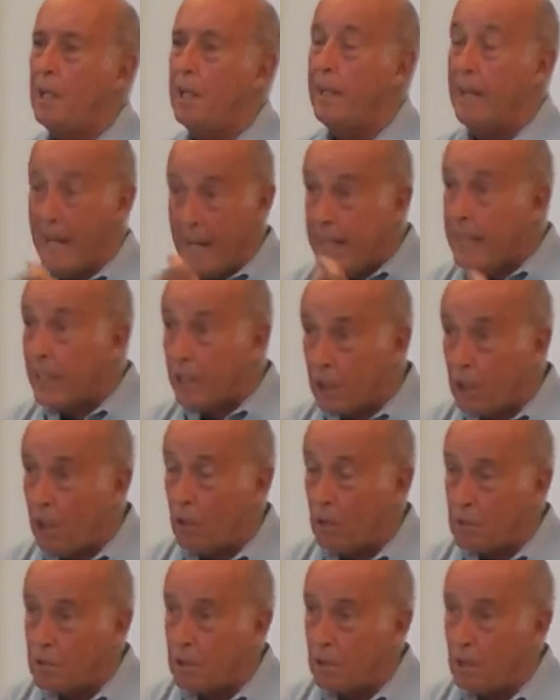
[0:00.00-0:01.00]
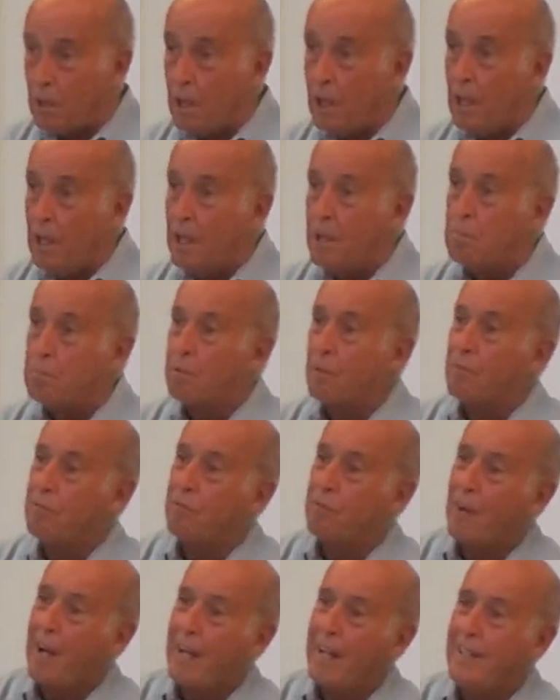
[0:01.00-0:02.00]
in any culture,
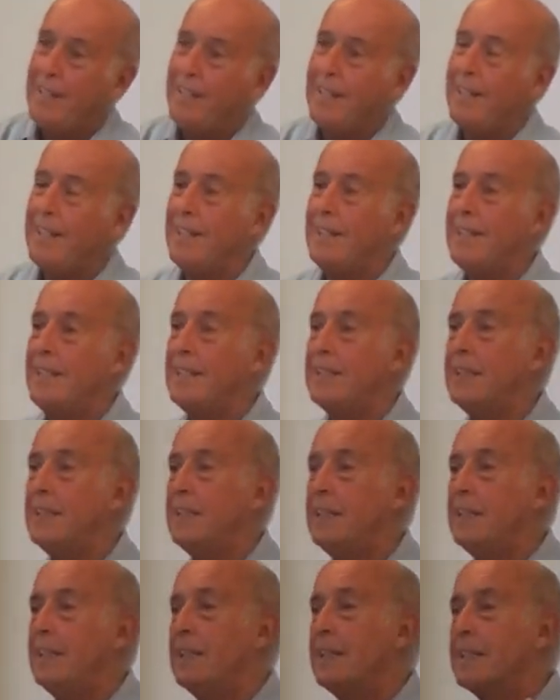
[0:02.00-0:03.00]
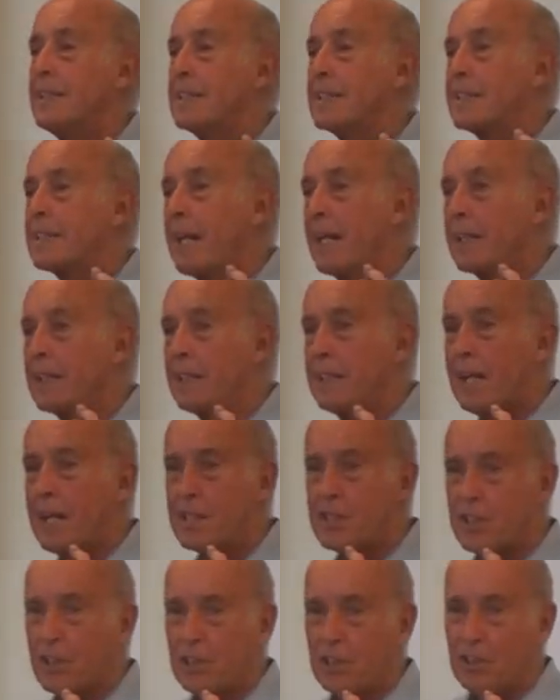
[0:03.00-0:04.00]
providing
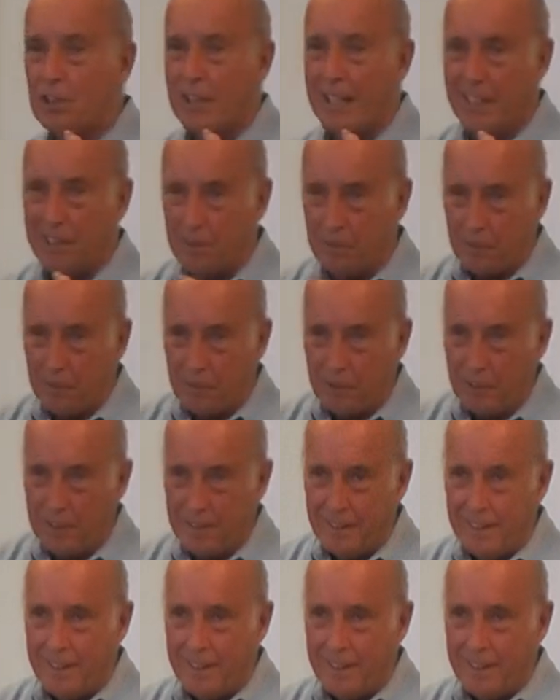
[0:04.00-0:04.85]
psychological health.